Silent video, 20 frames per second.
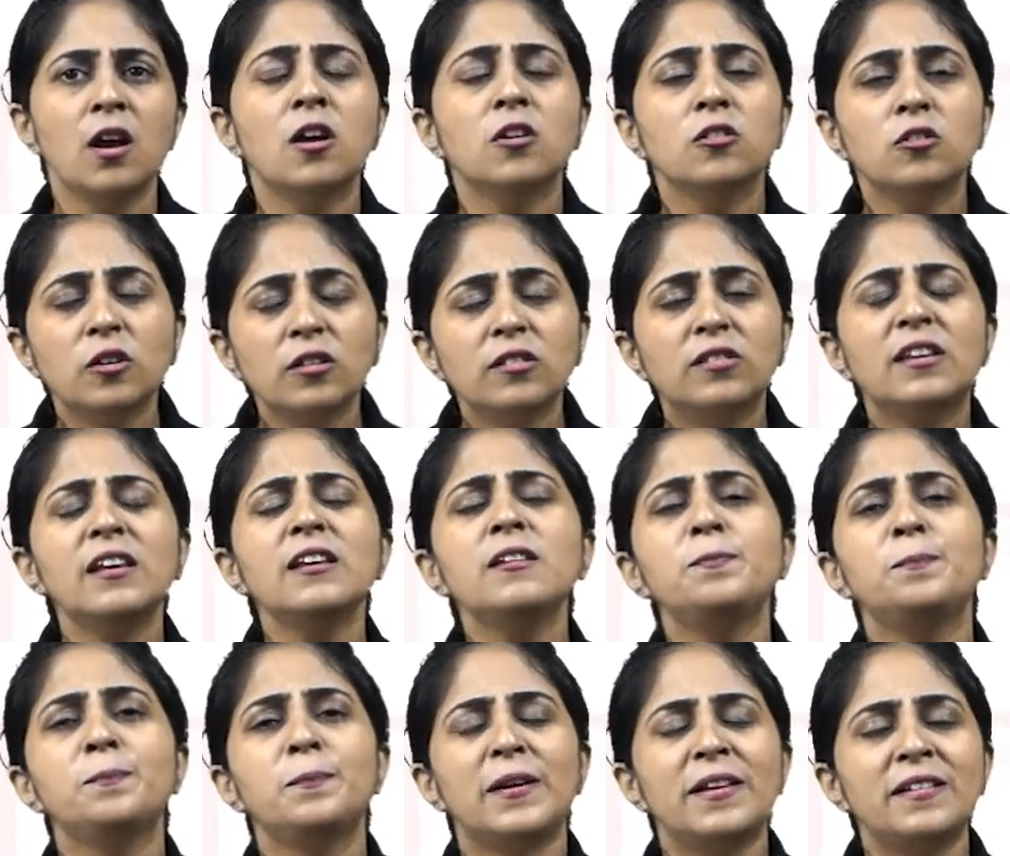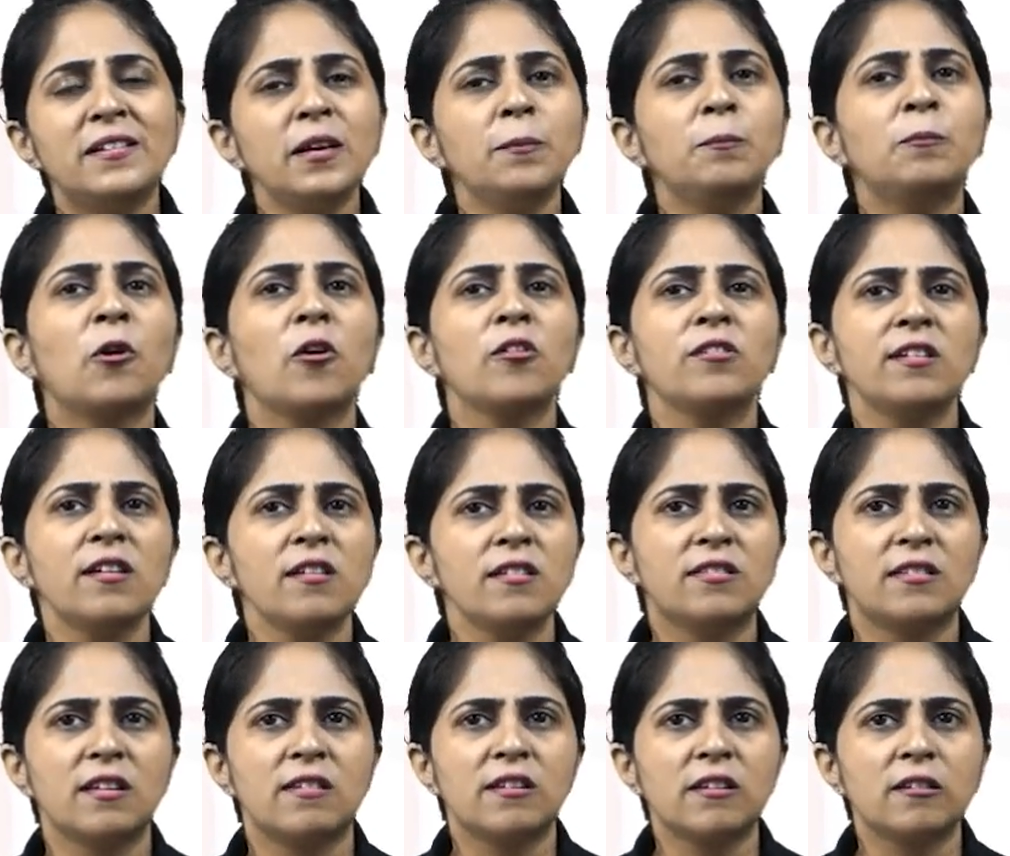So this basic process,
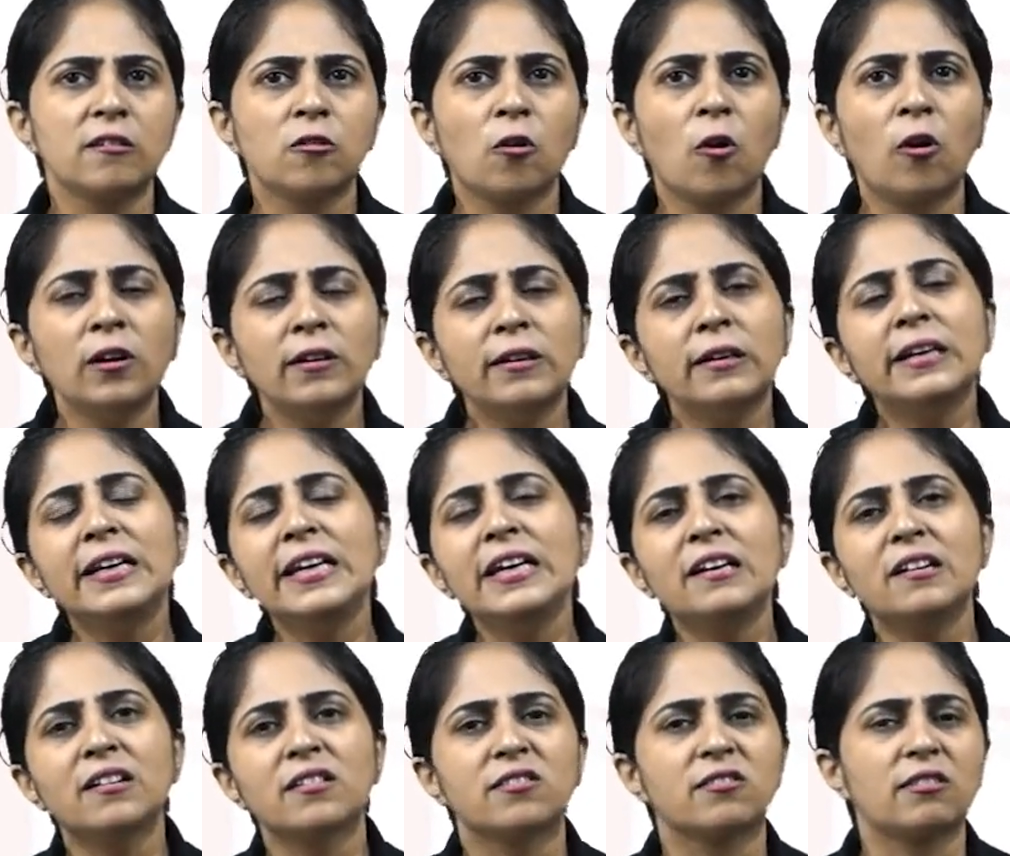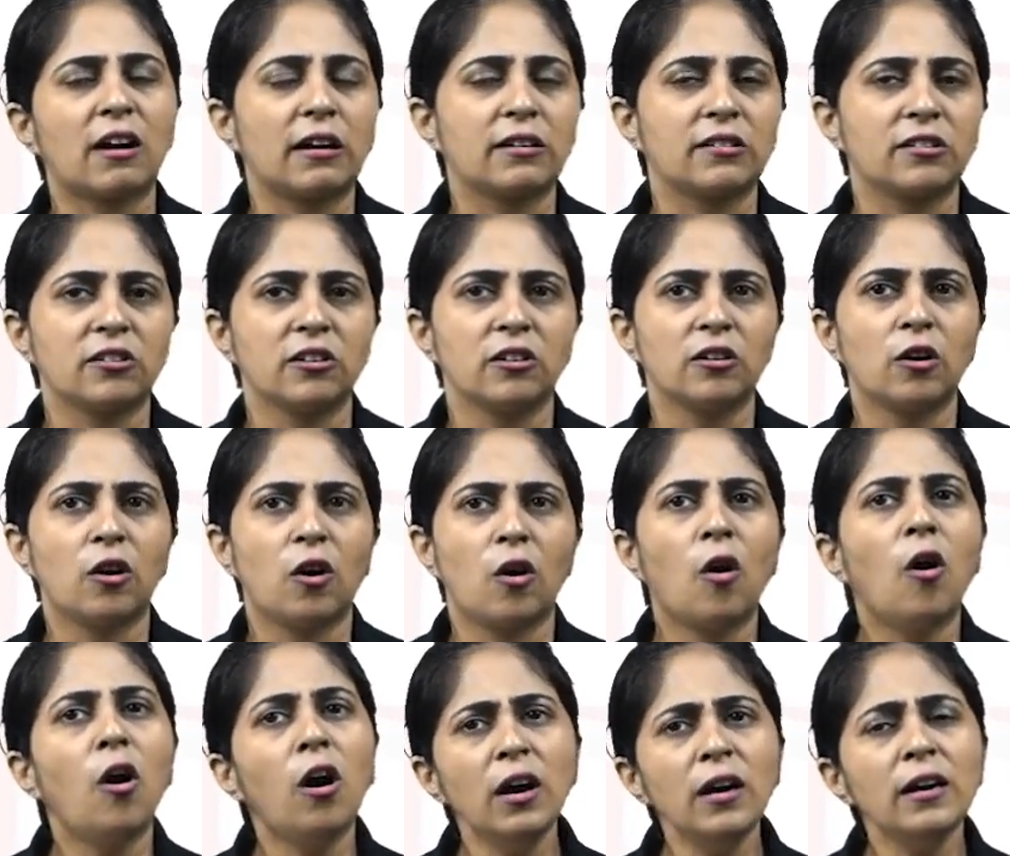this is called reconstruction
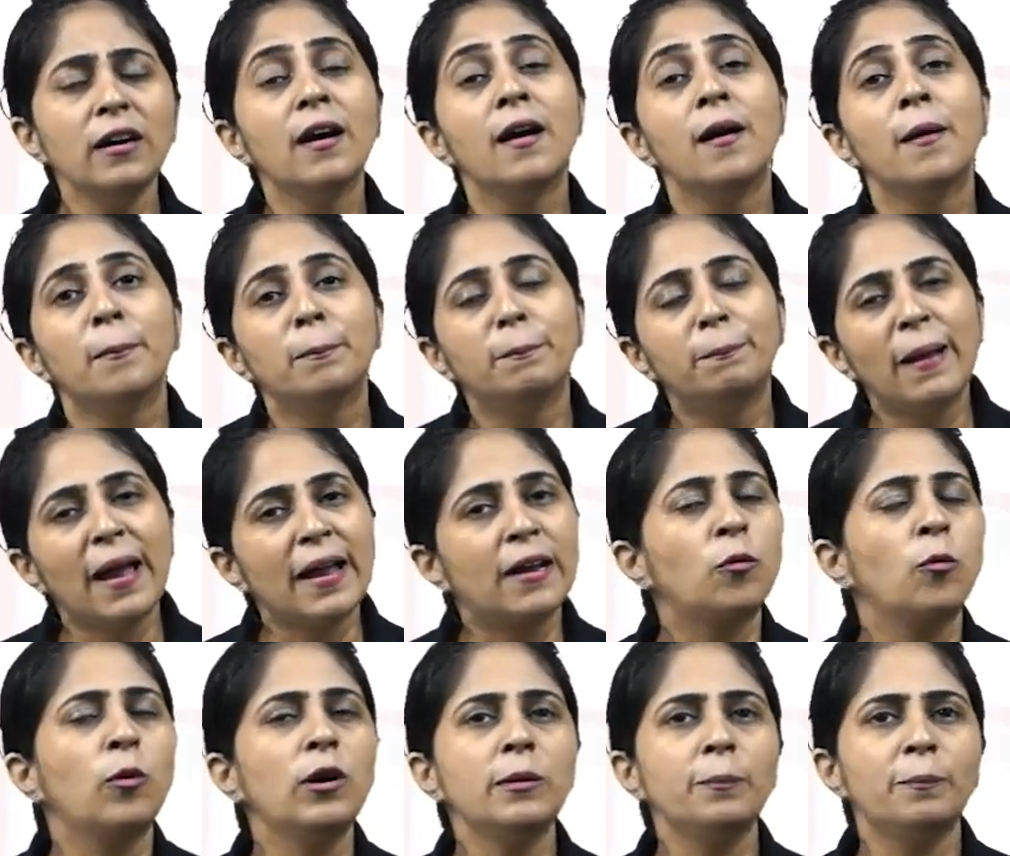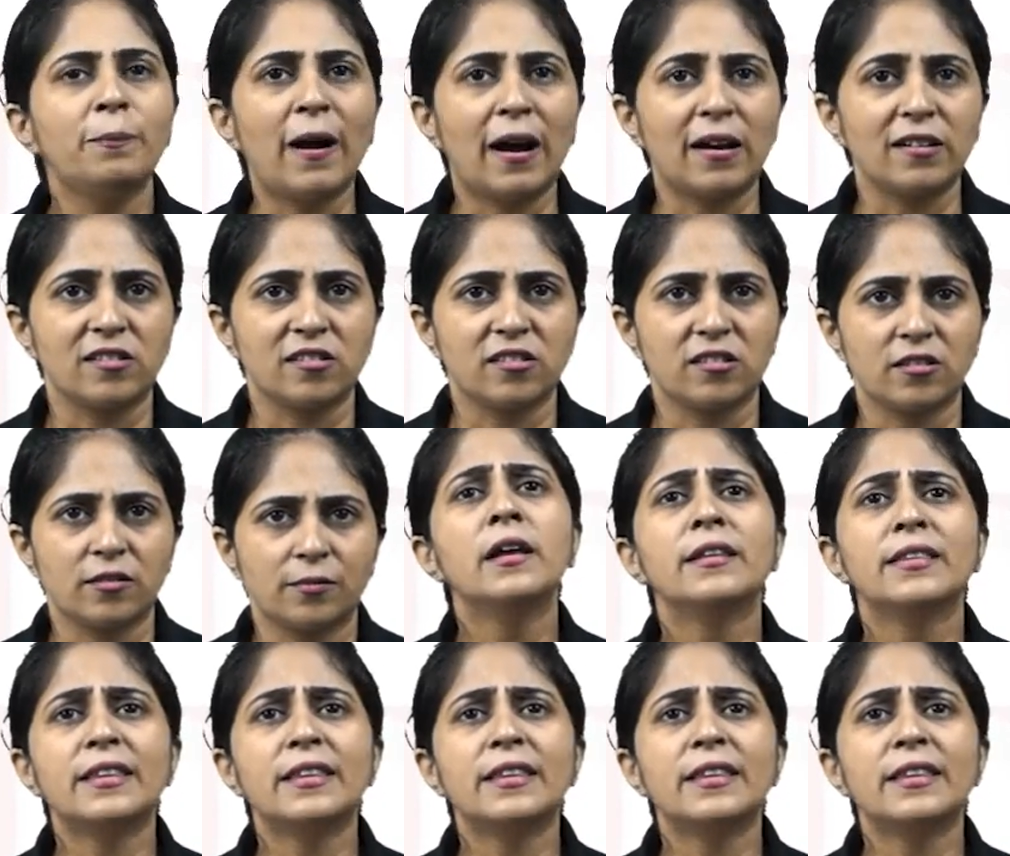or backward pass.